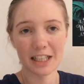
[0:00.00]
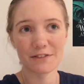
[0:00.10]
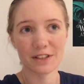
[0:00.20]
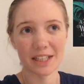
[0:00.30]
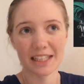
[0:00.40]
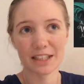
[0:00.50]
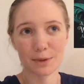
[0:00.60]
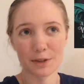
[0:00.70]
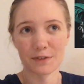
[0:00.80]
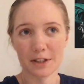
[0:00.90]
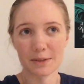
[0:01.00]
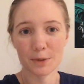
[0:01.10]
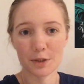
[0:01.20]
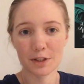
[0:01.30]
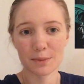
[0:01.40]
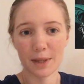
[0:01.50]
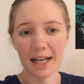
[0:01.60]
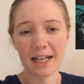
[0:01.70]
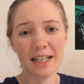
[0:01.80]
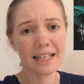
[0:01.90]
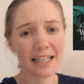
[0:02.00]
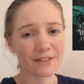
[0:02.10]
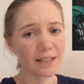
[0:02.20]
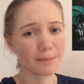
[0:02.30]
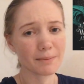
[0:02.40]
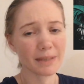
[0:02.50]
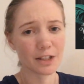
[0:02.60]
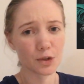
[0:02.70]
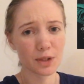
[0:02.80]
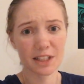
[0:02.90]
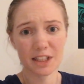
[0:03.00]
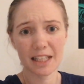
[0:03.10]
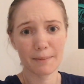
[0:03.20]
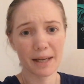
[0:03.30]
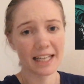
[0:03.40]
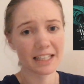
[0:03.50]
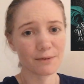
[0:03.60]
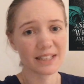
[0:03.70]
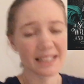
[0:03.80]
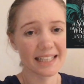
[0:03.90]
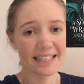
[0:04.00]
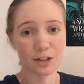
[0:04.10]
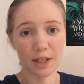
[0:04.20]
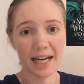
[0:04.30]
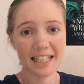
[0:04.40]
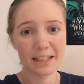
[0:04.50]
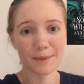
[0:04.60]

I feel like it's one of those books where if it had been made a trilogy, it might end up feeling like it dragged,